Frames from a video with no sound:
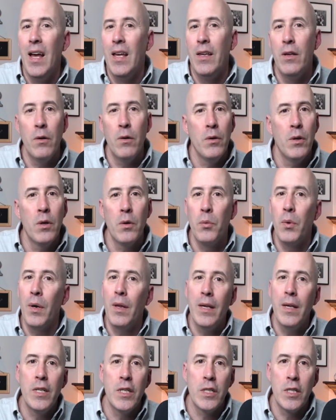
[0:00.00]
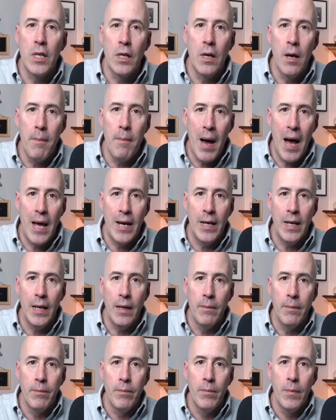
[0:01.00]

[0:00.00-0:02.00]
you're really just a commodity.